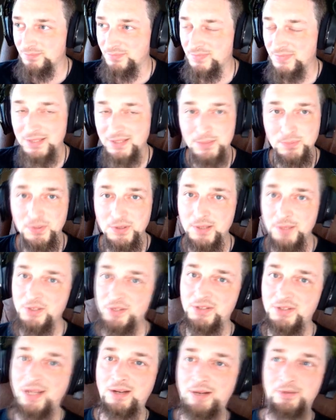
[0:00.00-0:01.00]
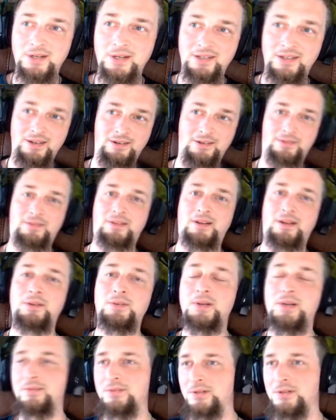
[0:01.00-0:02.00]
pretty much that right now. I'll
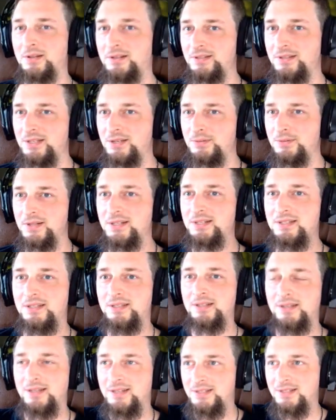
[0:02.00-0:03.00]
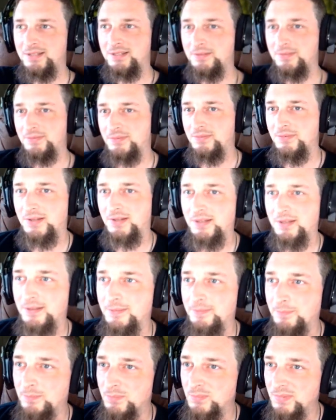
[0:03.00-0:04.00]
cover all the units and stuff
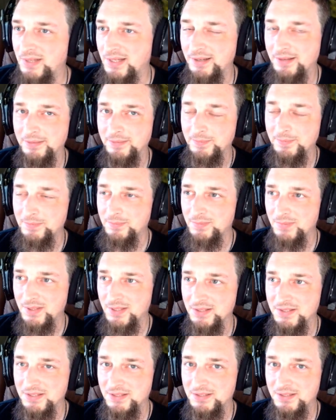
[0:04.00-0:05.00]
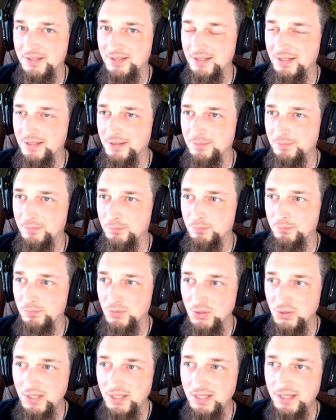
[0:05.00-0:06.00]
later, because it's gonna get
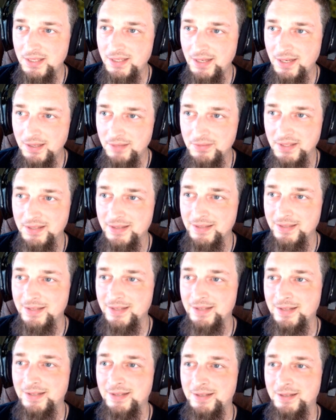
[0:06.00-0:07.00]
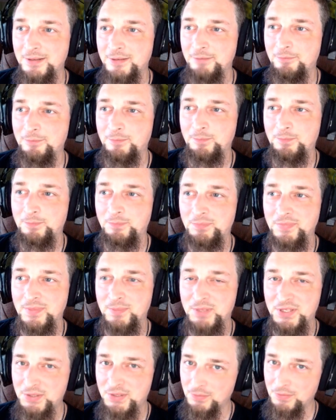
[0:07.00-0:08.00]
pretty heavy.
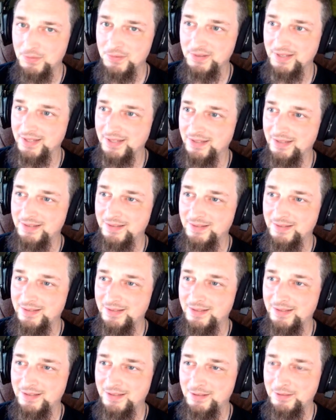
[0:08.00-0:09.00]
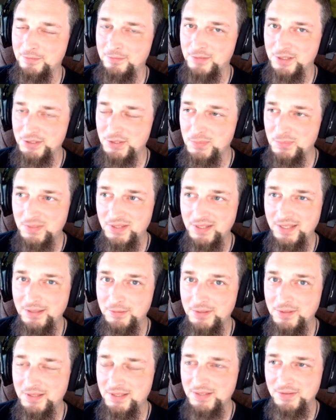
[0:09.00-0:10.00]
But don't worry, once you play
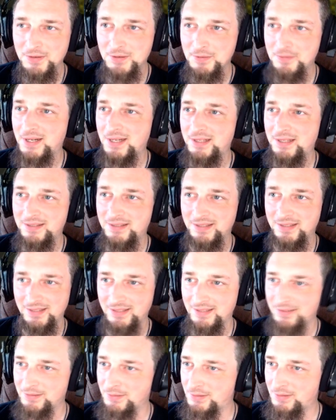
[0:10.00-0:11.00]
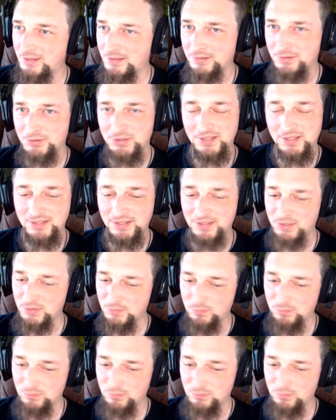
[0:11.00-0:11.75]
with this for a while, it'll all just